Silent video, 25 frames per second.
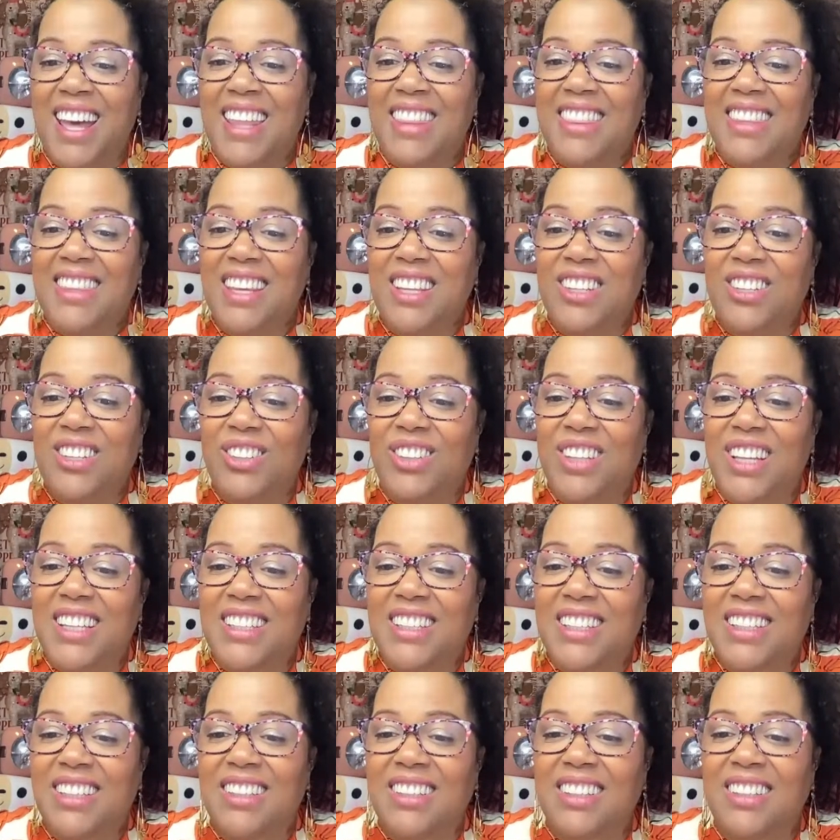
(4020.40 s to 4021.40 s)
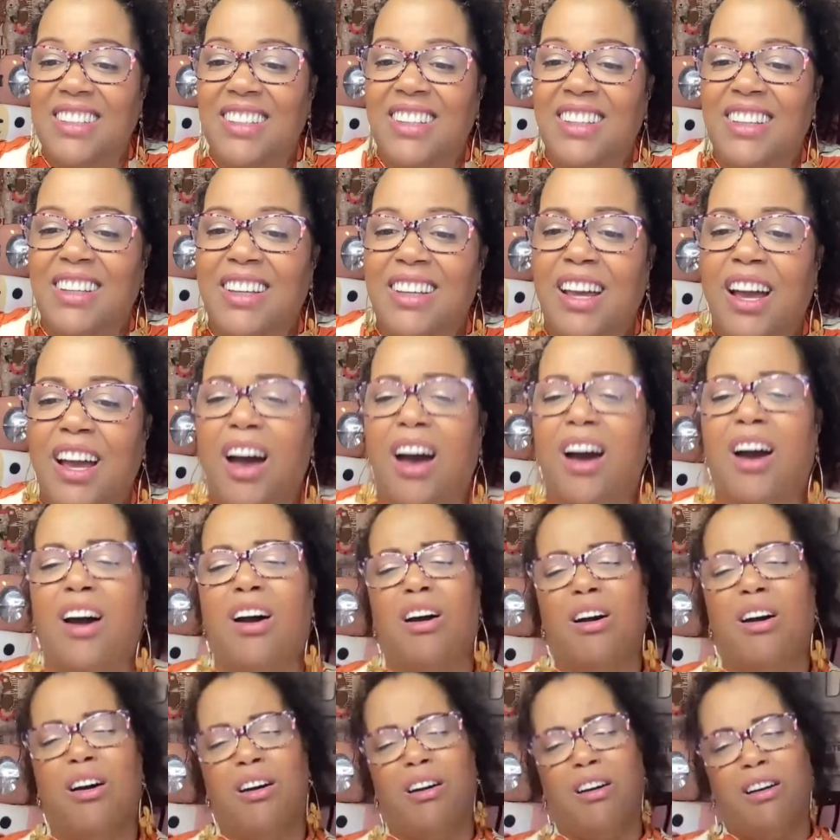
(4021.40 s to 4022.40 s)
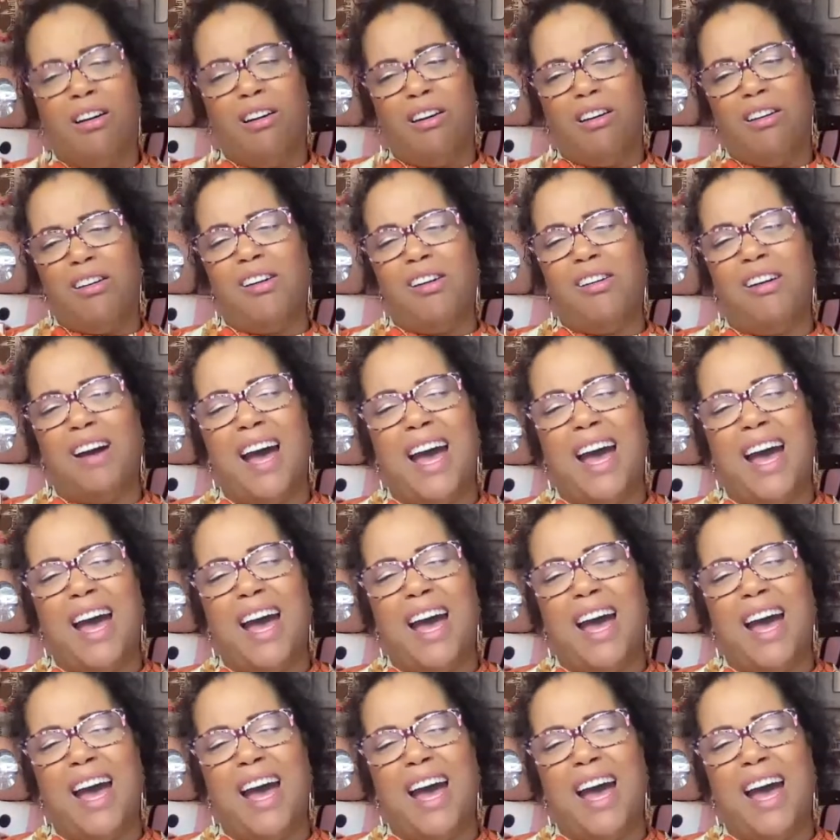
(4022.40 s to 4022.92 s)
Theodore Linda? Oh,